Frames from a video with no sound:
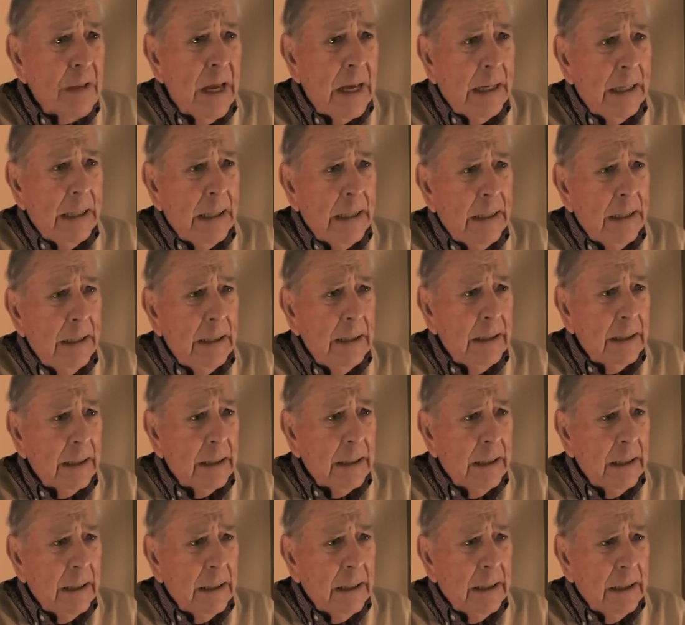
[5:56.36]
So
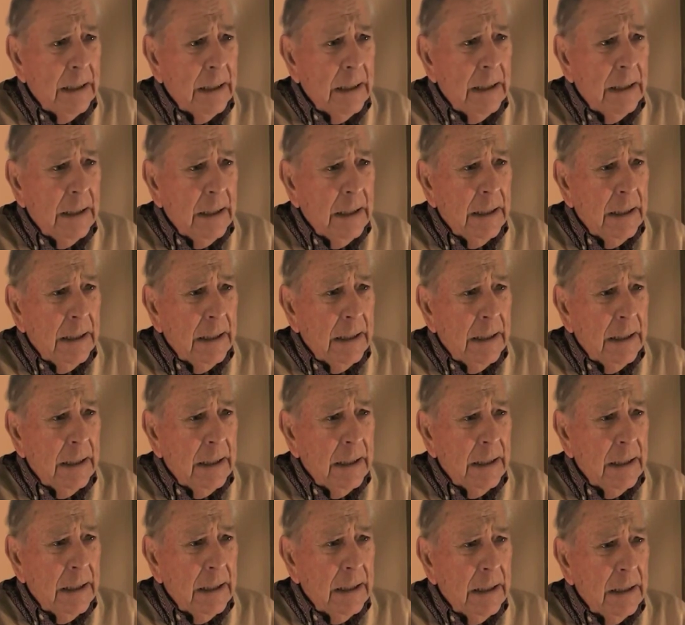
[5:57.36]

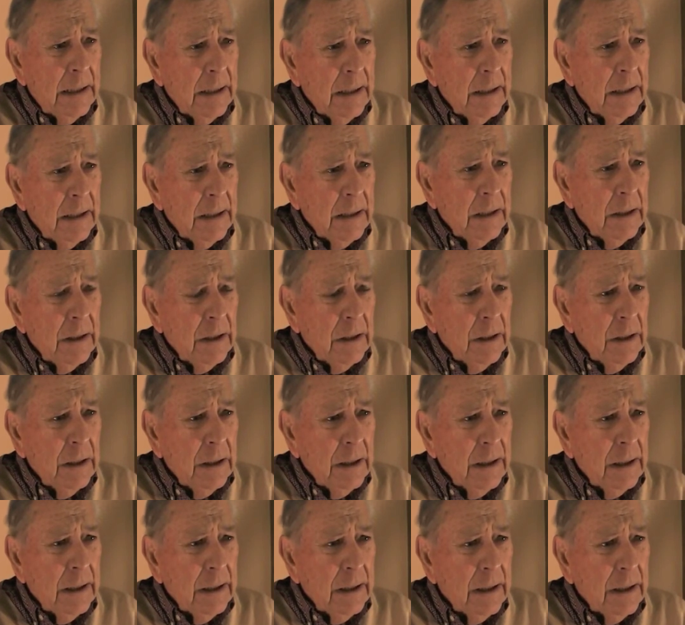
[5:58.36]
you wanted
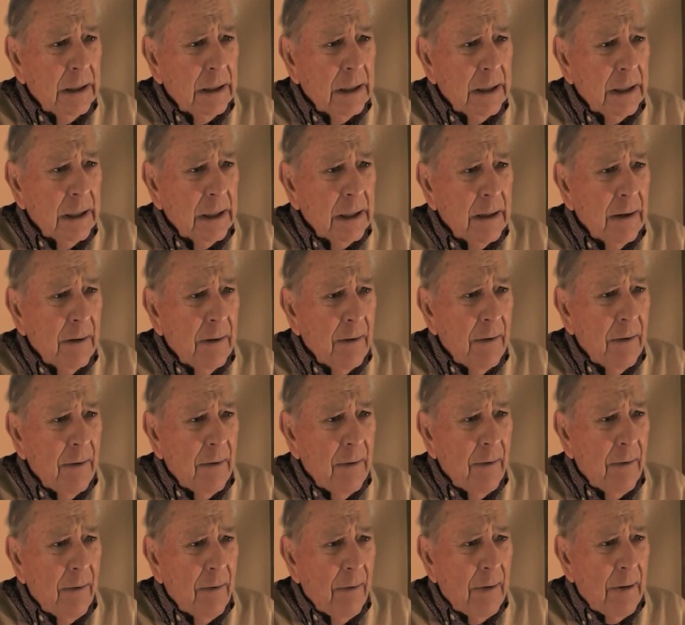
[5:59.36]
to go into the
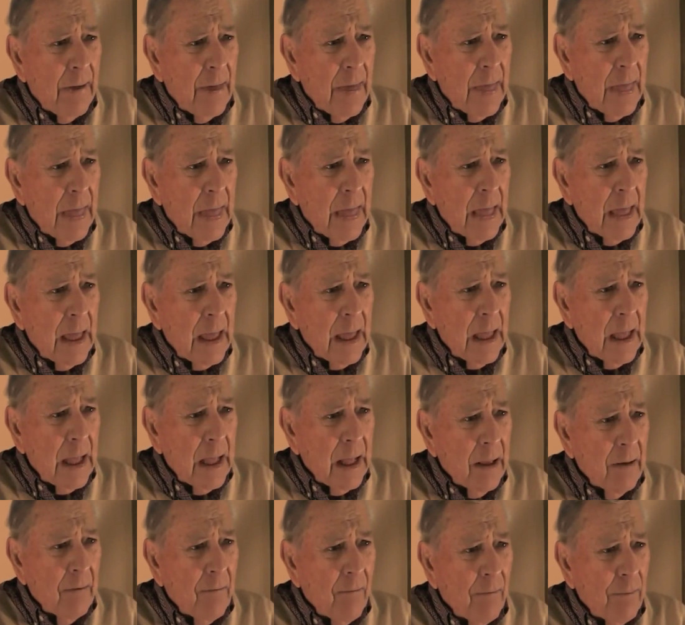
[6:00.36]
service. Was that a
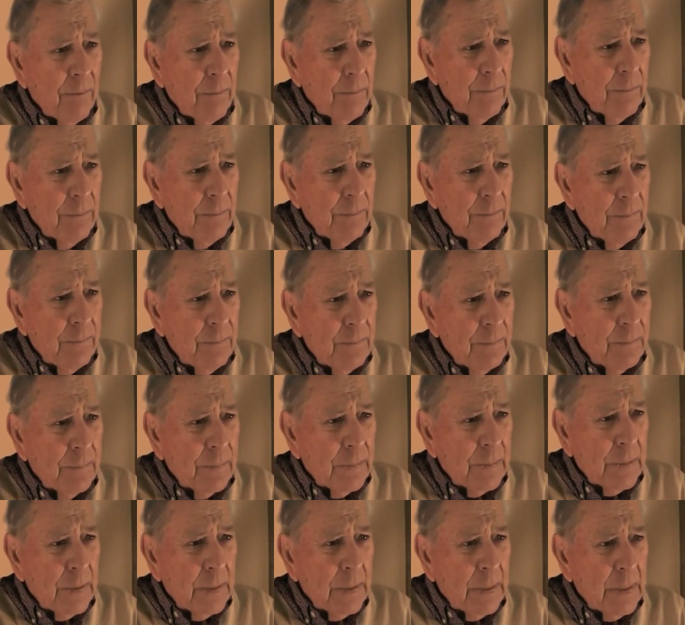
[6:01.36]
prevalent
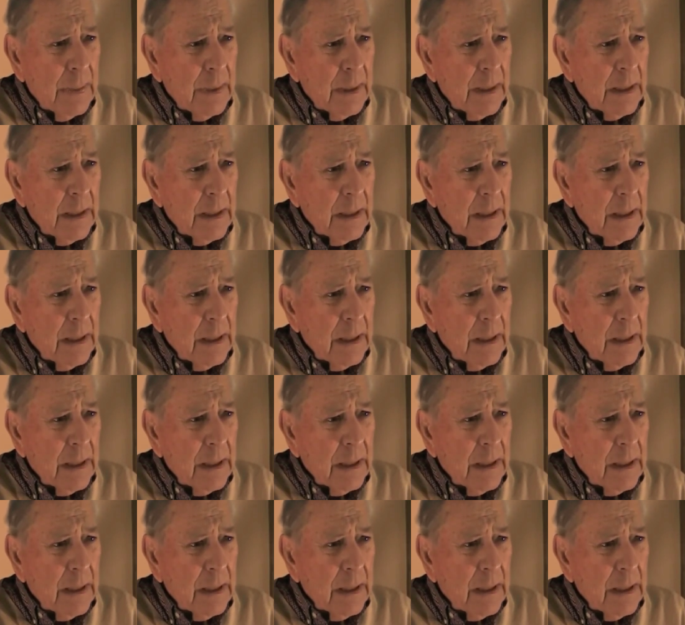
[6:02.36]
mood of